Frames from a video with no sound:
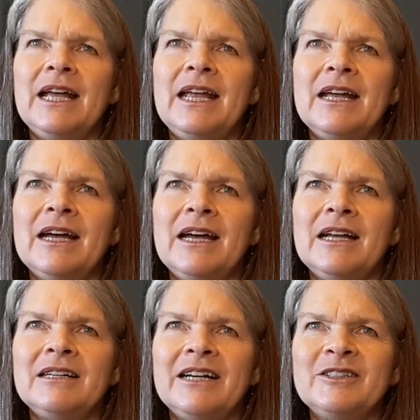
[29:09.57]

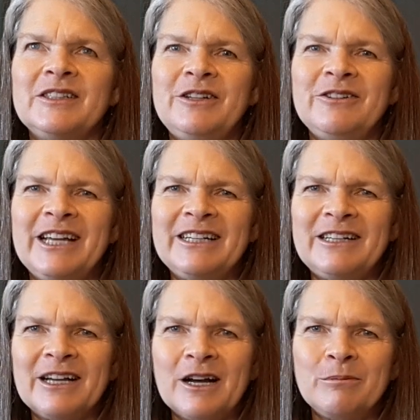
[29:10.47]
And I'll see you again in
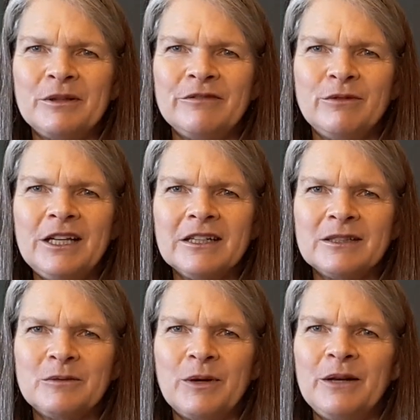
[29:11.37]
a couple of
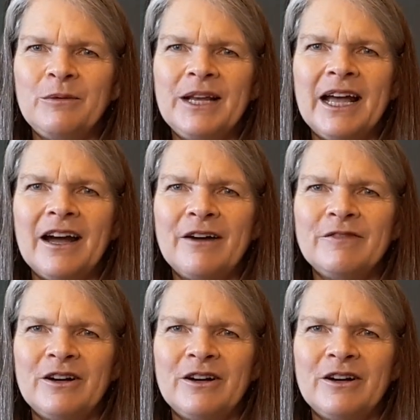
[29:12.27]
weeks when we have